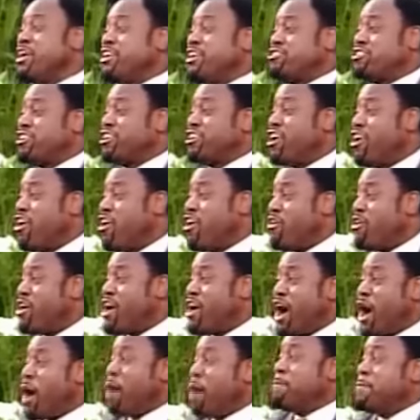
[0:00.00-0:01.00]
weeks ago
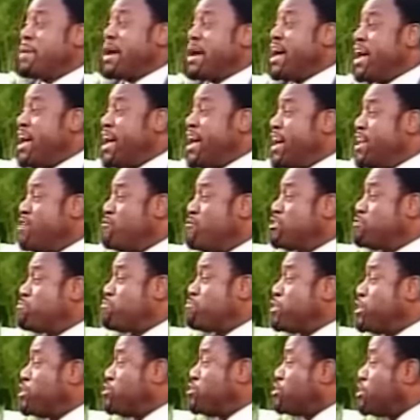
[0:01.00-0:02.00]
a man was
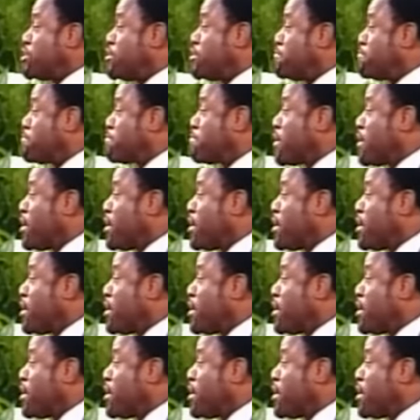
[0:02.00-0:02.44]
preaching